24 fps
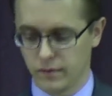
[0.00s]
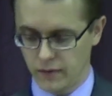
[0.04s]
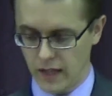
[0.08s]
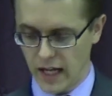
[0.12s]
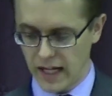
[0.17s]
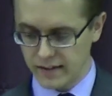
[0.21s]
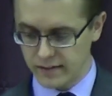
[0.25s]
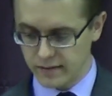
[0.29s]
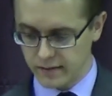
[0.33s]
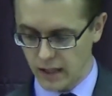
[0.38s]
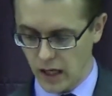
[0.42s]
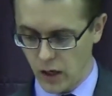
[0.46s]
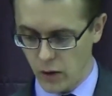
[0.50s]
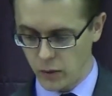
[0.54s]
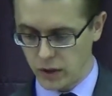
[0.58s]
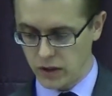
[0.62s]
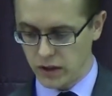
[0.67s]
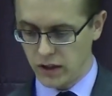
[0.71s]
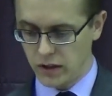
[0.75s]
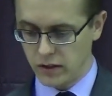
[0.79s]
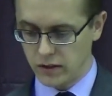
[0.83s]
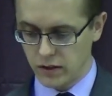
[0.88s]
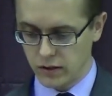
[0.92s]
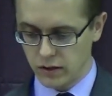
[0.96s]
That's how
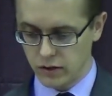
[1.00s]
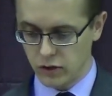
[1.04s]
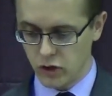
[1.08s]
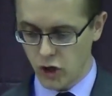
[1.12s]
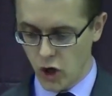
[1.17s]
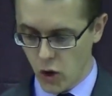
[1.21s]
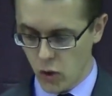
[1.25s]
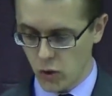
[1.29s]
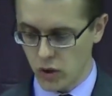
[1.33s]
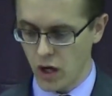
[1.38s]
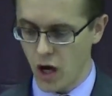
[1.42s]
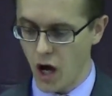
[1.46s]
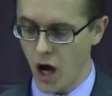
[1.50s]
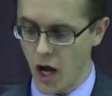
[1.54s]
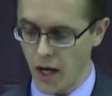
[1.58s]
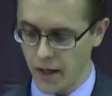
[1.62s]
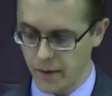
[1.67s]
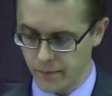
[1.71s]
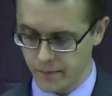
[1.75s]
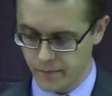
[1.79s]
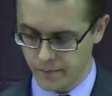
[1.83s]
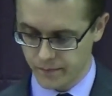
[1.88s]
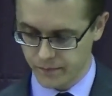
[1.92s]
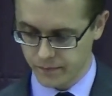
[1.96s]
we need to know God,
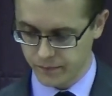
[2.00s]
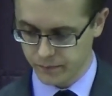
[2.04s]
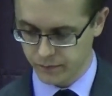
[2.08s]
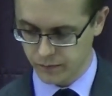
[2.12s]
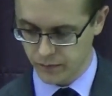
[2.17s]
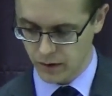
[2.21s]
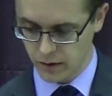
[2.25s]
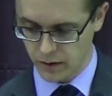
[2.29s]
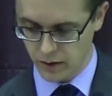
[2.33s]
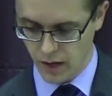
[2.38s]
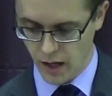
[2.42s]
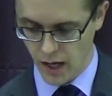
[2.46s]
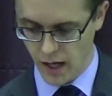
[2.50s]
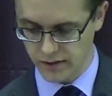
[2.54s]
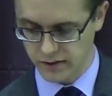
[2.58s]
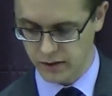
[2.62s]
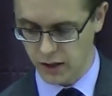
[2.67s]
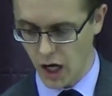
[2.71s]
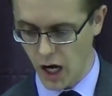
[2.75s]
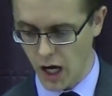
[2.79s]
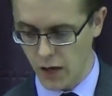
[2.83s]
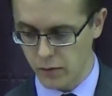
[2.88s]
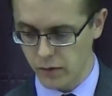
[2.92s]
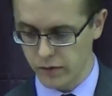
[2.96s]
as
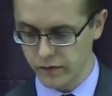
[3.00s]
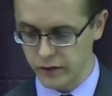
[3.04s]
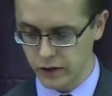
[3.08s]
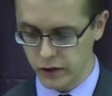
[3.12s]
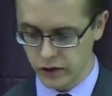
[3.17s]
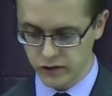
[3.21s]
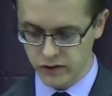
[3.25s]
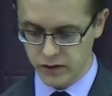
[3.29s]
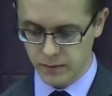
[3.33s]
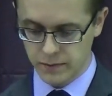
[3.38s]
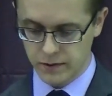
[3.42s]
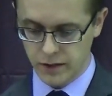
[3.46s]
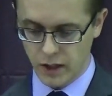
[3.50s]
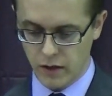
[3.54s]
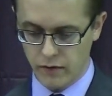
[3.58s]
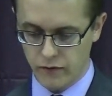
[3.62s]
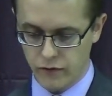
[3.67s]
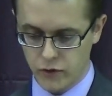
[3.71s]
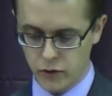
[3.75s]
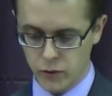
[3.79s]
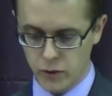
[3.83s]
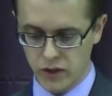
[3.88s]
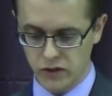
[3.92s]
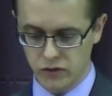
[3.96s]
God reveals
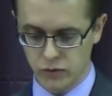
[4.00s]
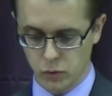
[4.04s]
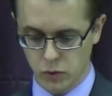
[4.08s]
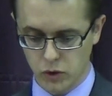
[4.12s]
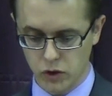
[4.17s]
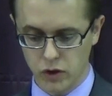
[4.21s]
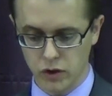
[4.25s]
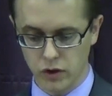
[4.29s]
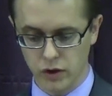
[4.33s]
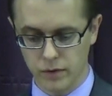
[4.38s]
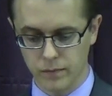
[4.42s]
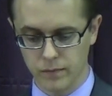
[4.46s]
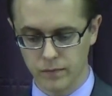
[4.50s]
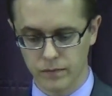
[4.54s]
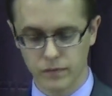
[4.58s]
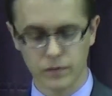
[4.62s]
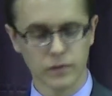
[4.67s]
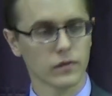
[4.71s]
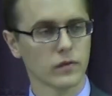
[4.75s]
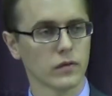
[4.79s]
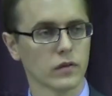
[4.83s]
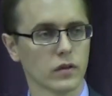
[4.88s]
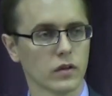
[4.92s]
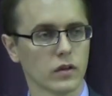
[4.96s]
himself through his word.
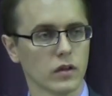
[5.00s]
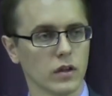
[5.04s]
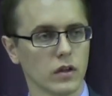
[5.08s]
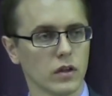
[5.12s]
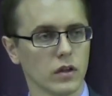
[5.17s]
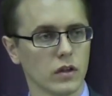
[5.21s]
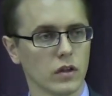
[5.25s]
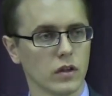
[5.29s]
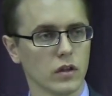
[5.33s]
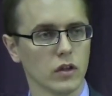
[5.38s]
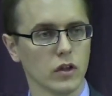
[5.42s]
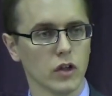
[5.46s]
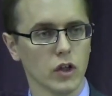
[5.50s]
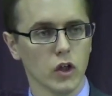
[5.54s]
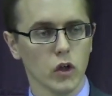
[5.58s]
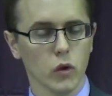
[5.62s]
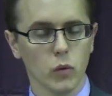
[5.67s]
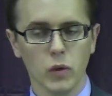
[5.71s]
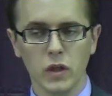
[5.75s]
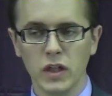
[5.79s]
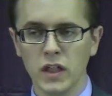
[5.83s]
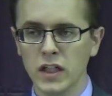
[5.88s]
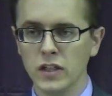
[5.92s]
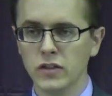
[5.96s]

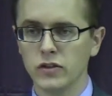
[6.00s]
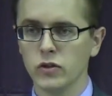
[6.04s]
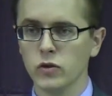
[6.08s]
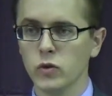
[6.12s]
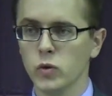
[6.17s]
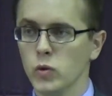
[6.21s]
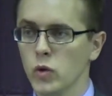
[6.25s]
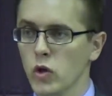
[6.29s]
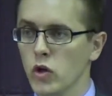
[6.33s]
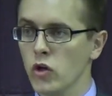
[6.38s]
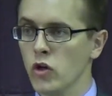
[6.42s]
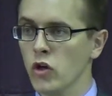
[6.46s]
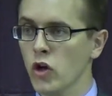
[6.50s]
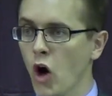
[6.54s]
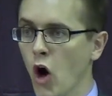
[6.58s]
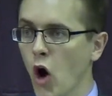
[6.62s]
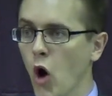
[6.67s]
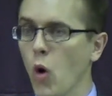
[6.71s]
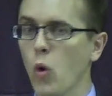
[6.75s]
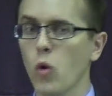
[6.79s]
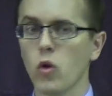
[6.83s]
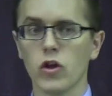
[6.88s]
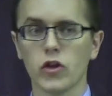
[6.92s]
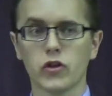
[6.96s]
We need to
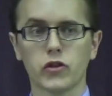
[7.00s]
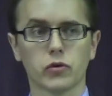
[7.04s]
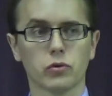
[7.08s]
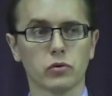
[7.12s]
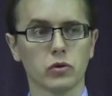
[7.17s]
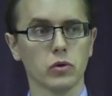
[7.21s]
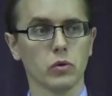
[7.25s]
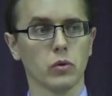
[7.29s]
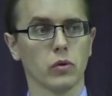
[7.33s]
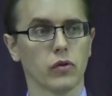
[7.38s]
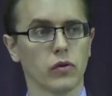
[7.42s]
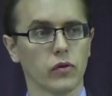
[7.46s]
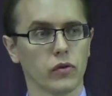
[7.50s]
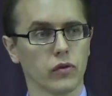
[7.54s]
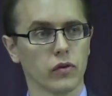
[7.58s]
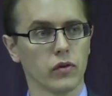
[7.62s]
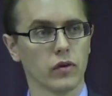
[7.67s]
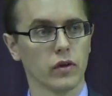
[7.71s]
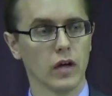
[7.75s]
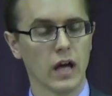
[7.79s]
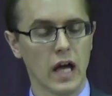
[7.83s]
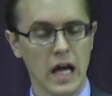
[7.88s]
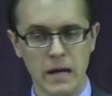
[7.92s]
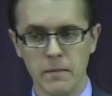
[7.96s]
know the truth,
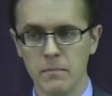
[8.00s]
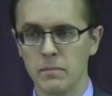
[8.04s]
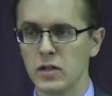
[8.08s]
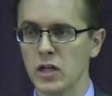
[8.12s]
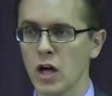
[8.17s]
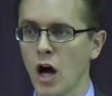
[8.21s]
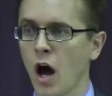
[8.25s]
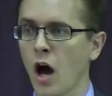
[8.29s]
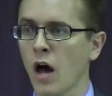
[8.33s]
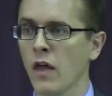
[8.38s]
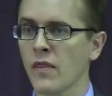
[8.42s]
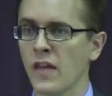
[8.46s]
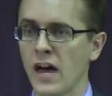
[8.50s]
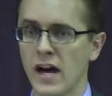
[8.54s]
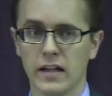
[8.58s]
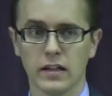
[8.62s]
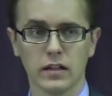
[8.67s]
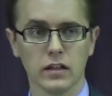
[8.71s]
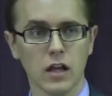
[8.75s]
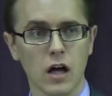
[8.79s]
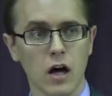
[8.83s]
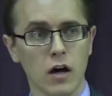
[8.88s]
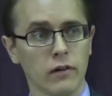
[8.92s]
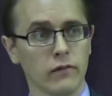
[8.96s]
and beyond
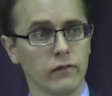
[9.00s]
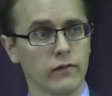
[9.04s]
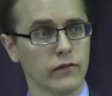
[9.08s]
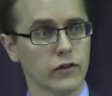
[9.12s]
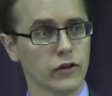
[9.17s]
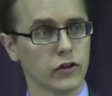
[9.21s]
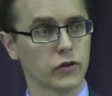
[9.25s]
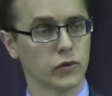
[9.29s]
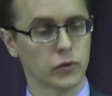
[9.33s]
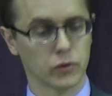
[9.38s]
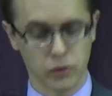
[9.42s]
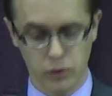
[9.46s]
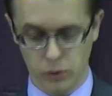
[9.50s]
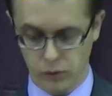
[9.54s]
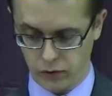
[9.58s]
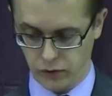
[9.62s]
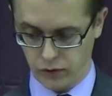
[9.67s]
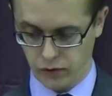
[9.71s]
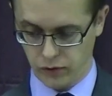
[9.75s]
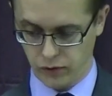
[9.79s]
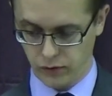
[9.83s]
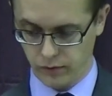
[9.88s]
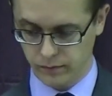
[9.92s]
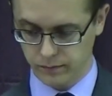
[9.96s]
that, love the
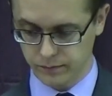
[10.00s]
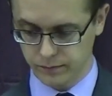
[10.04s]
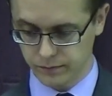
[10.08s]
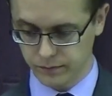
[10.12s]
truth.